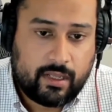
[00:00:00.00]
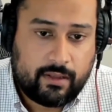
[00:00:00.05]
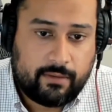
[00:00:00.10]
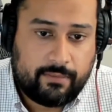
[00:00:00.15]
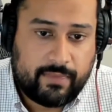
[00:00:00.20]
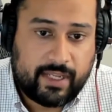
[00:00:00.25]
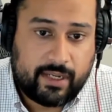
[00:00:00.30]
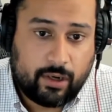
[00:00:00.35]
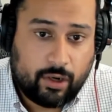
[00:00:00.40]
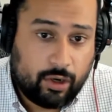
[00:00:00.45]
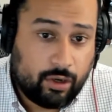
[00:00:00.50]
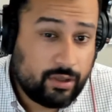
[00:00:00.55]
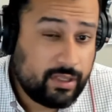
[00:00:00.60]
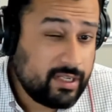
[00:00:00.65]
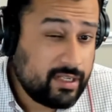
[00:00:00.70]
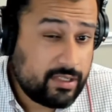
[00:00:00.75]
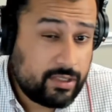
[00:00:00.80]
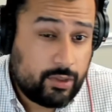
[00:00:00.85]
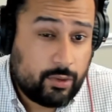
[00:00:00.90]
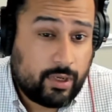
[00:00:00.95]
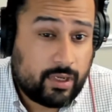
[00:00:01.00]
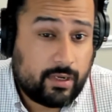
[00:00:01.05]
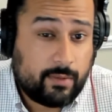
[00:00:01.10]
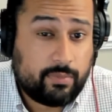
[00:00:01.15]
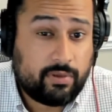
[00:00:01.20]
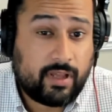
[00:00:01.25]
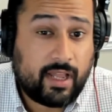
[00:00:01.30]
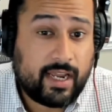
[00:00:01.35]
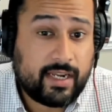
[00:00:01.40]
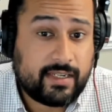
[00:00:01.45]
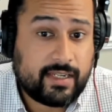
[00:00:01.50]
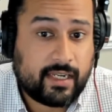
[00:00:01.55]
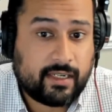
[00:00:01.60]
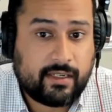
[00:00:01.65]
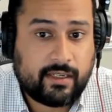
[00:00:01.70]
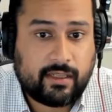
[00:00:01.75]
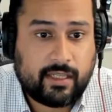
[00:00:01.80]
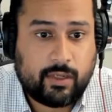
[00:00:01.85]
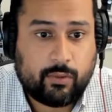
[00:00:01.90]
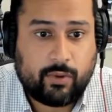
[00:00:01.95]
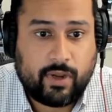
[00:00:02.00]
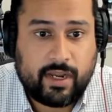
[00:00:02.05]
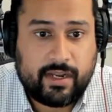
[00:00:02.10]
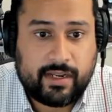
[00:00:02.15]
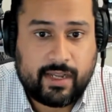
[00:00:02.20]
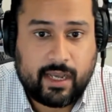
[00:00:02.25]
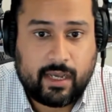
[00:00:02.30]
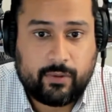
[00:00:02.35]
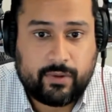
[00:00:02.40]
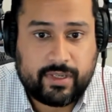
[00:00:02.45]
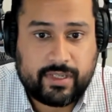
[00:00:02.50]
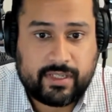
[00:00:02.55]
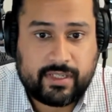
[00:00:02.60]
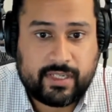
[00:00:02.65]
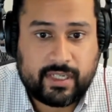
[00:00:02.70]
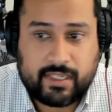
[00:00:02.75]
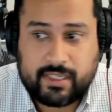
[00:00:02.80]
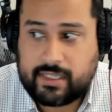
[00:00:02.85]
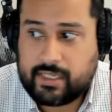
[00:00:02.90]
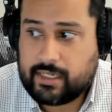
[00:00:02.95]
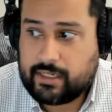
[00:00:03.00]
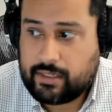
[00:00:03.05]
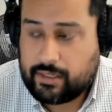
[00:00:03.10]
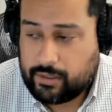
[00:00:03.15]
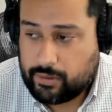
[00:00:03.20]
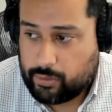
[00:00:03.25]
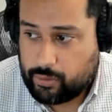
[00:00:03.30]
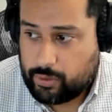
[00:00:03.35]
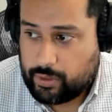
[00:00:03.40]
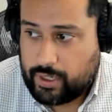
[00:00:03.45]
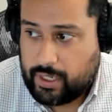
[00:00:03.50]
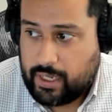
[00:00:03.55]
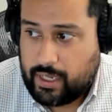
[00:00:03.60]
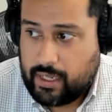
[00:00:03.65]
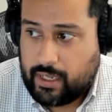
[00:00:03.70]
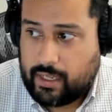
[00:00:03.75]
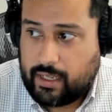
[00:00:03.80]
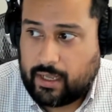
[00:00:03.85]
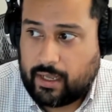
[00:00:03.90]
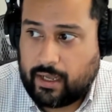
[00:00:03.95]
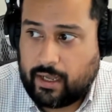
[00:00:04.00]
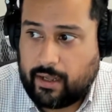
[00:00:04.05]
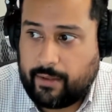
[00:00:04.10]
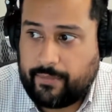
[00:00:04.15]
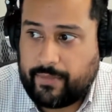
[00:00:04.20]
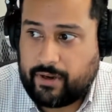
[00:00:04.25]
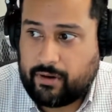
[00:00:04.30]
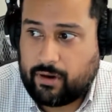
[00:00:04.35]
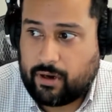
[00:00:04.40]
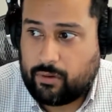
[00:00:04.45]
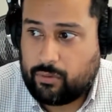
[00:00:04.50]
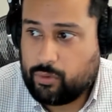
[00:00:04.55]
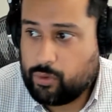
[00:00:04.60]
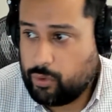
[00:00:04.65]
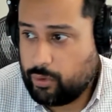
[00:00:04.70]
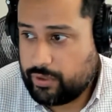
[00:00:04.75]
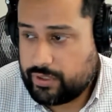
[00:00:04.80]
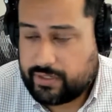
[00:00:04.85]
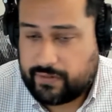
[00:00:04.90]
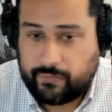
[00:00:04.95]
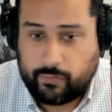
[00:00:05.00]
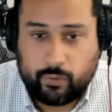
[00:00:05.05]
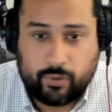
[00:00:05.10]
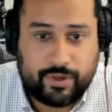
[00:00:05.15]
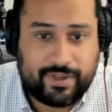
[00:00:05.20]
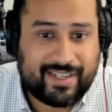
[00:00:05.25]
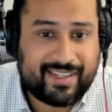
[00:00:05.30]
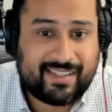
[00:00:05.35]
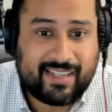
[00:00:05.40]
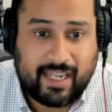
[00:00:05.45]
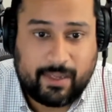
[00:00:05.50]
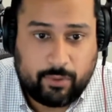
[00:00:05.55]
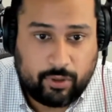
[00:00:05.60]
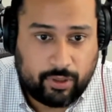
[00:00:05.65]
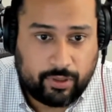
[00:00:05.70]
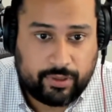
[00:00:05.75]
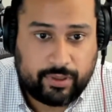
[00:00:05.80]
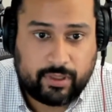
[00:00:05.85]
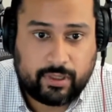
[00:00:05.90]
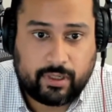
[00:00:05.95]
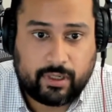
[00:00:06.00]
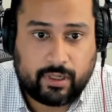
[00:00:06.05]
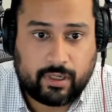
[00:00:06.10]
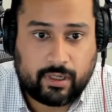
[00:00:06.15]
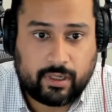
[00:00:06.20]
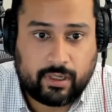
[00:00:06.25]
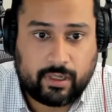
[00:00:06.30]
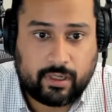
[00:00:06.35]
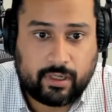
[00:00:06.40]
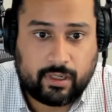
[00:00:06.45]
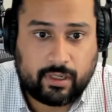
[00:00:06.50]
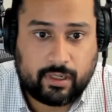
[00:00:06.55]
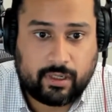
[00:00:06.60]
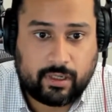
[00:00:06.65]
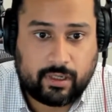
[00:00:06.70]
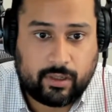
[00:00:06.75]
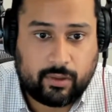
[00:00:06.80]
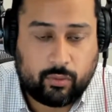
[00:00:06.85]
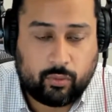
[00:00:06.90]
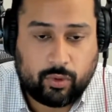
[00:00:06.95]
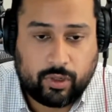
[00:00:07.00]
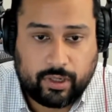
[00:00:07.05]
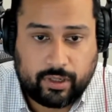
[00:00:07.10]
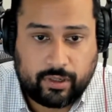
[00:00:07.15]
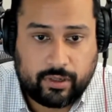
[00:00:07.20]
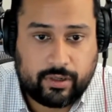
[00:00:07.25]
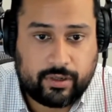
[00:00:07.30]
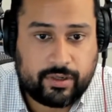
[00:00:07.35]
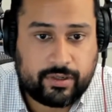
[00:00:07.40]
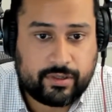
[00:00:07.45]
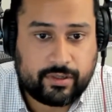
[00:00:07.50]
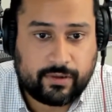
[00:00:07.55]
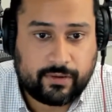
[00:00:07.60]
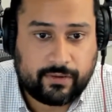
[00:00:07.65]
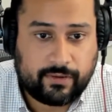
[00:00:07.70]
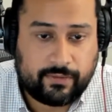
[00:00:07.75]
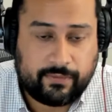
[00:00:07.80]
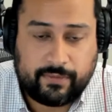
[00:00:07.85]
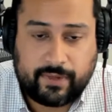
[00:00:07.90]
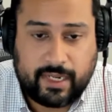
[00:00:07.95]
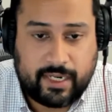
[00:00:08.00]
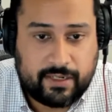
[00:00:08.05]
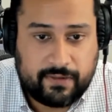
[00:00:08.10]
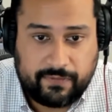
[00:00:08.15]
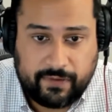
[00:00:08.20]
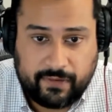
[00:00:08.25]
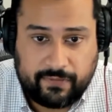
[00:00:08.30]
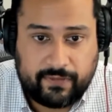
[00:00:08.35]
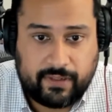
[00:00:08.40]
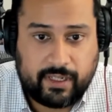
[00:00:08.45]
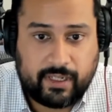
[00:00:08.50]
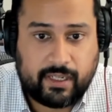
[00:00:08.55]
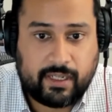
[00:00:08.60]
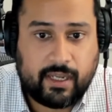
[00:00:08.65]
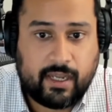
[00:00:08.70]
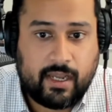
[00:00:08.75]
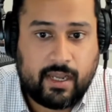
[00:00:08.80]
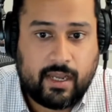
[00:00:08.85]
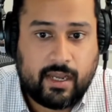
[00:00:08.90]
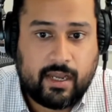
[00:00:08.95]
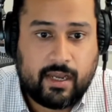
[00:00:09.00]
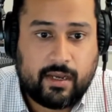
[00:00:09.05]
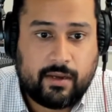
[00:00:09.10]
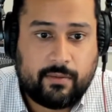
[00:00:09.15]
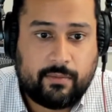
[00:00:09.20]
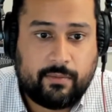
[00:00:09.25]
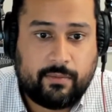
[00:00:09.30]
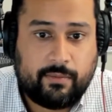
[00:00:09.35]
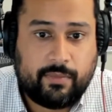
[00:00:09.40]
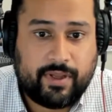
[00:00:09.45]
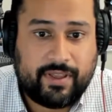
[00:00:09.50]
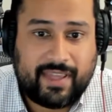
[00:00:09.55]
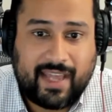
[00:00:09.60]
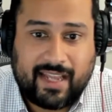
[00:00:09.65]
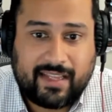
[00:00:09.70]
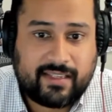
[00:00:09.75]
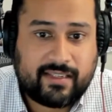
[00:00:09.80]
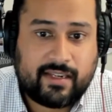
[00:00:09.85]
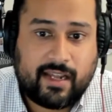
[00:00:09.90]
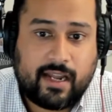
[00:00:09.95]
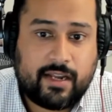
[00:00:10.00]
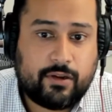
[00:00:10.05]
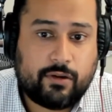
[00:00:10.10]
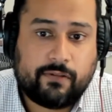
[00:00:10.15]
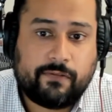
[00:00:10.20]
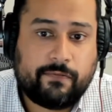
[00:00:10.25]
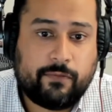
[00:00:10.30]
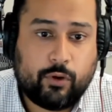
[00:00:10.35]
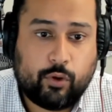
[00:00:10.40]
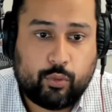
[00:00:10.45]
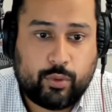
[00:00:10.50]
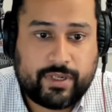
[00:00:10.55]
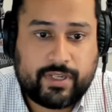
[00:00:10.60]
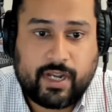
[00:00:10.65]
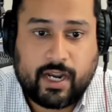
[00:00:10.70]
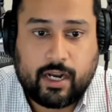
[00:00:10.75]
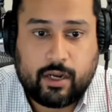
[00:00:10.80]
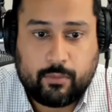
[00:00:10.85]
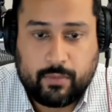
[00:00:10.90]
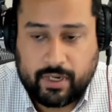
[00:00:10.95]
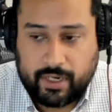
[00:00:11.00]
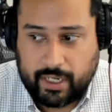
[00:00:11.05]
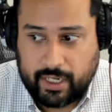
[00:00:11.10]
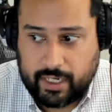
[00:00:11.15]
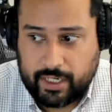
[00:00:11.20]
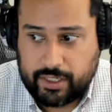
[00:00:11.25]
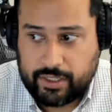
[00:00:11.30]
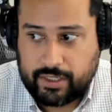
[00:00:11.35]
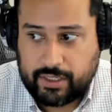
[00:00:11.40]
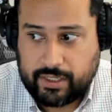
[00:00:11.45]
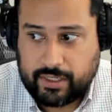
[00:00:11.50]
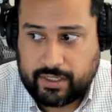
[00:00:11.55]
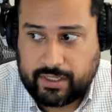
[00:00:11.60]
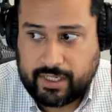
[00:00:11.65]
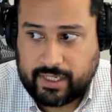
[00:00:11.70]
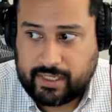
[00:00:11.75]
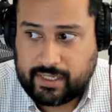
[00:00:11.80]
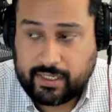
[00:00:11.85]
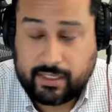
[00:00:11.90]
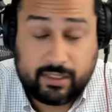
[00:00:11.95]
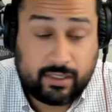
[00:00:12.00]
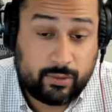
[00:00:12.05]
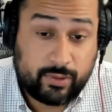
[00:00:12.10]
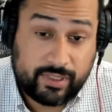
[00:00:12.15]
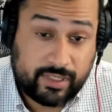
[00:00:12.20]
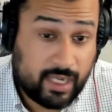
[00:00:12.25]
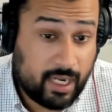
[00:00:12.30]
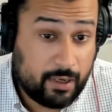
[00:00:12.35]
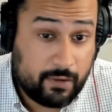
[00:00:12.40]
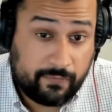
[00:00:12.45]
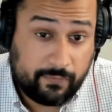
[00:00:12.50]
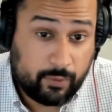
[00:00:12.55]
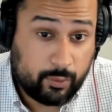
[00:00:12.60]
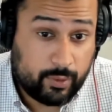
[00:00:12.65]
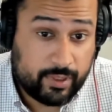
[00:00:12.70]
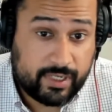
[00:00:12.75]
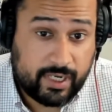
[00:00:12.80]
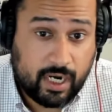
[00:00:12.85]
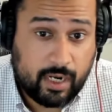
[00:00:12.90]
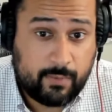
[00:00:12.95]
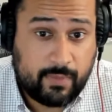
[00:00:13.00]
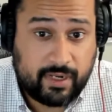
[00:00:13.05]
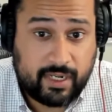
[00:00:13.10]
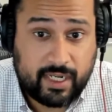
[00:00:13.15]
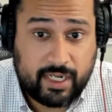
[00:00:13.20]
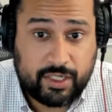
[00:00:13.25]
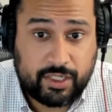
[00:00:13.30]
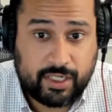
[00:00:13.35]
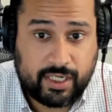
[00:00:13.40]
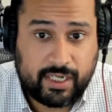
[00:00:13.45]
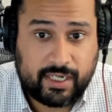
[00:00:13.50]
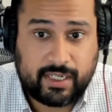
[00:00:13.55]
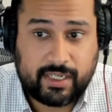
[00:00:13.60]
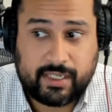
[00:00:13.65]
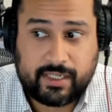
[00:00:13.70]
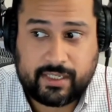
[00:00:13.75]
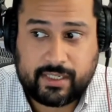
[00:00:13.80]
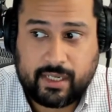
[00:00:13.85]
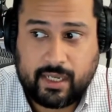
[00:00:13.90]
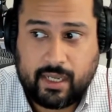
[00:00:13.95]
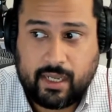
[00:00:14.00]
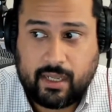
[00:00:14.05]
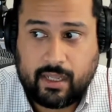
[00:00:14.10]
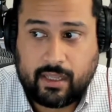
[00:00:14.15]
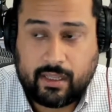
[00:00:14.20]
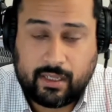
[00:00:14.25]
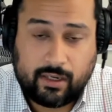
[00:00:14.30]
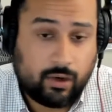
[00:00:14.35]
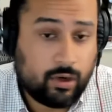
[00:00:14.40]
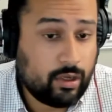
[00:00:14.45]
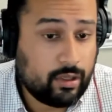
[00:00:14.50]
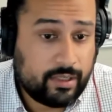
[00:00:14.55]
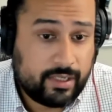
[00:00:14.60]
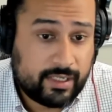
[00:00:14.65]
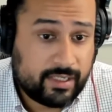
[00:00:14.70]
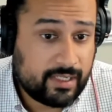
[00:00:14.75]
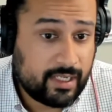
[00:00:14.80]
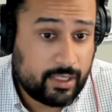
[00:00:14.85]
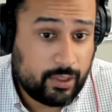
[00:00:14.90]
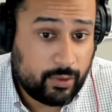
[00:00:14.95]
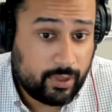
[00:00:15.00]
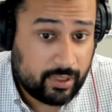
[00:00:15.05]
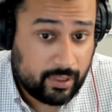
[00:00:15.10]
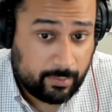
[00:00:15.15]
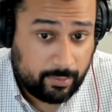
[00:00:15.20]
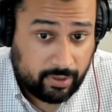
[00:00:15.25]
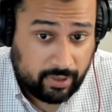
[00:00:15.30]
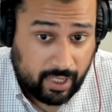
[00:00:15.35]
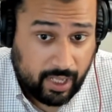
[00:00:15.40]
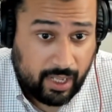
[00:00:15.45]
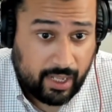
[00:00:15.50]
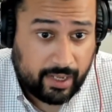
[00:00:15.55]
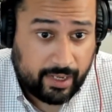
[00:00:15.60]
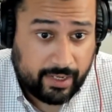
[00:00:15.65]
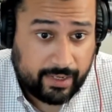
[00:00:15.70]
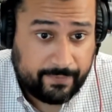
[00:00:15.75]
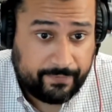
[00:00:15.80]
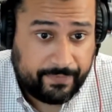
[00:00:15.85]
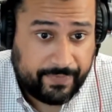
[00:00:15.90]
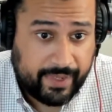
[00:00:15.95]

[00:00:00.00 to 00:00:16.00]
the earliest you can apply technically right now is 62. There are rules for disabled workers or age 50, but that's not your full retirement age. 62 is not your full retirement age. It is the earliest that you can apply.